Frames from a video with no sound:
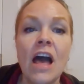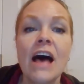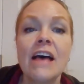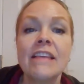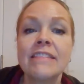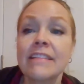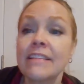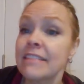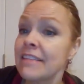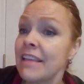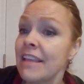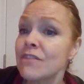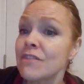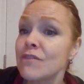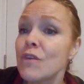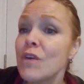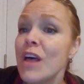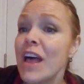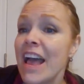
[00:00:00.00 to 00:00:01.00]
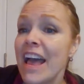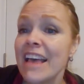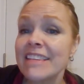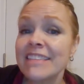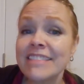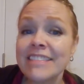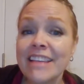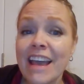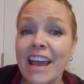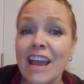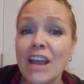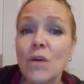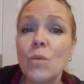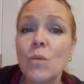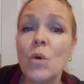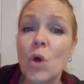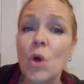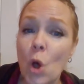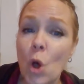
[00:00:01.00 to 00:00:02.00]
A successful essay
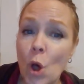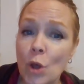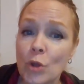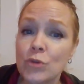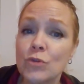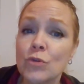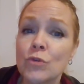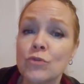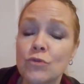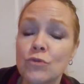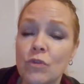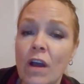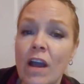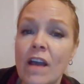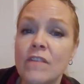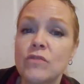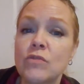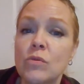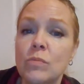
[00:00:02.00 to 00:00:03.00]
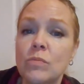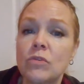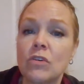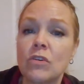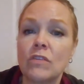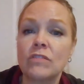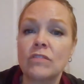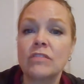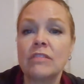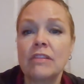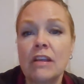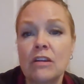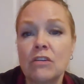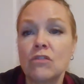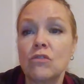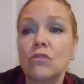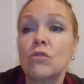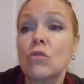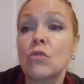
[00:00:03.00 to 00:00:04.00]
will also strive to observe
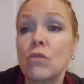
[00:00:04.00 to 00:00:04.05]
standard